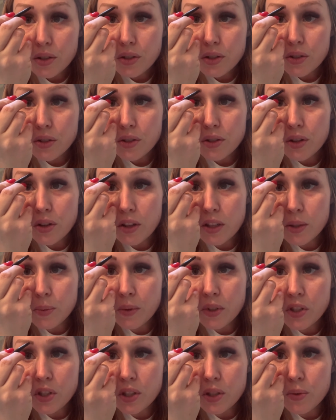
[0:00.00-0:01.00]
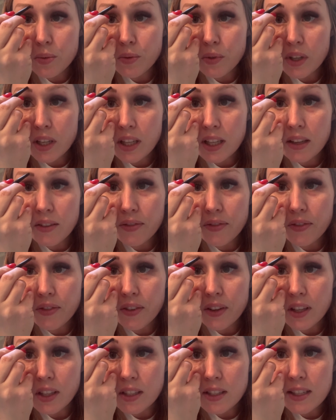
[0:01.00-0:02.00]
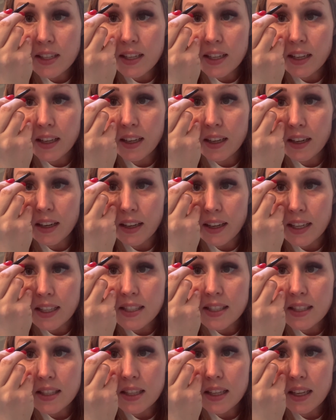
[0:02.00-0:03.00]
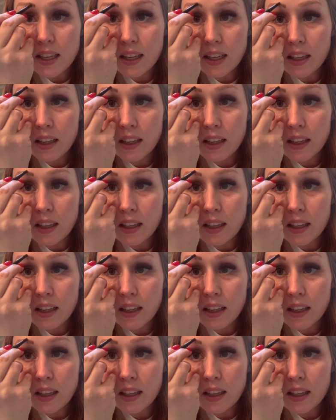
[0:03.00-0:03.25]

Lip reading: So this one just really fills it in nicely,